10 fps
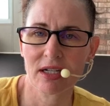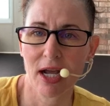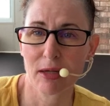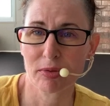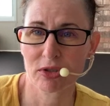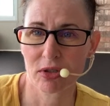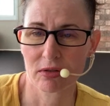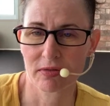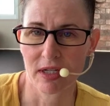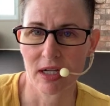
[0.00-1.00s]

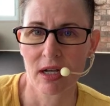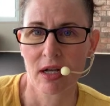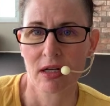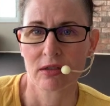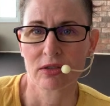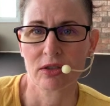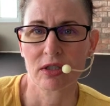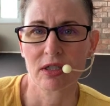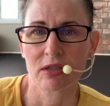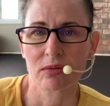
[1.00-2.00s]
hypertrophy. So you're
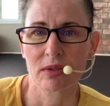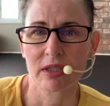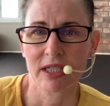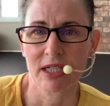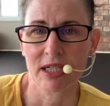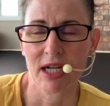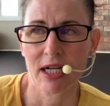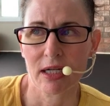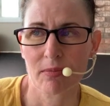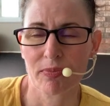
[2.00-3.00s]
going to really
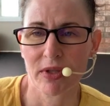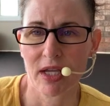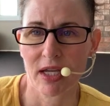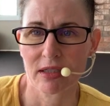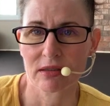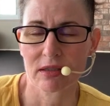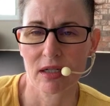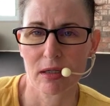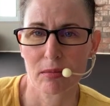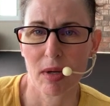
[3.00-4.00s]
um, get
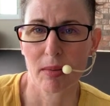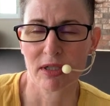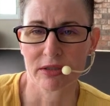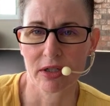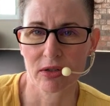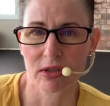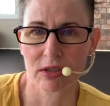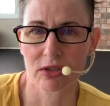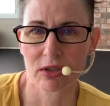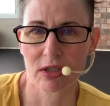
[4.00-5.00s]
some muscular
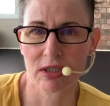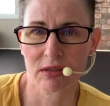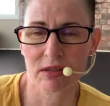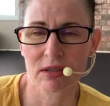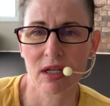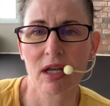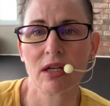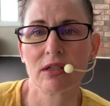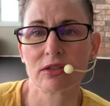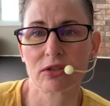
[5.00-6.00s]
endurance,
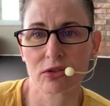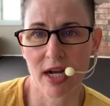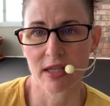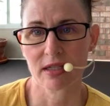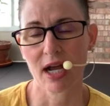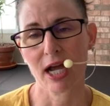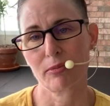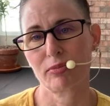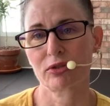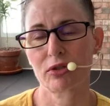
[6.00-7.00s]
strength, and
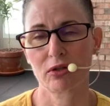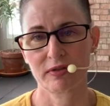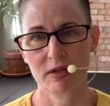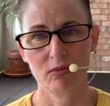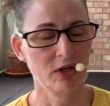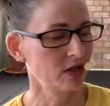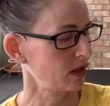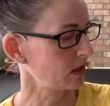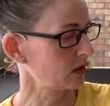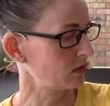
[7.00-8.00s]
hypertrophy, where you get
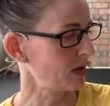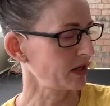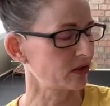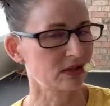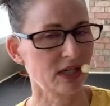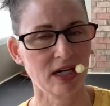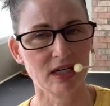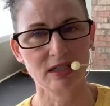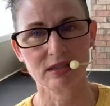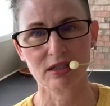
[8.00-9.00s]
little micro
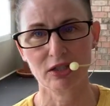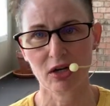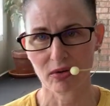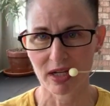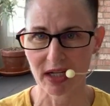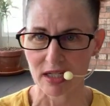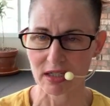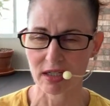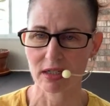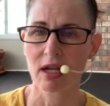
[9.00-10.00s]
tears and you go in
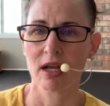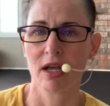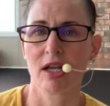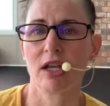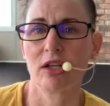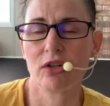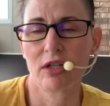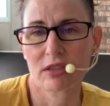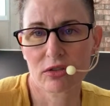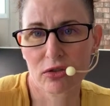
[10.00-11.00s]
and, and you
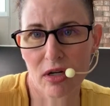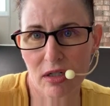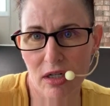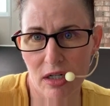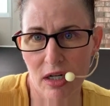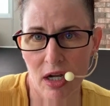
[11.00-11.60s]
get stronger.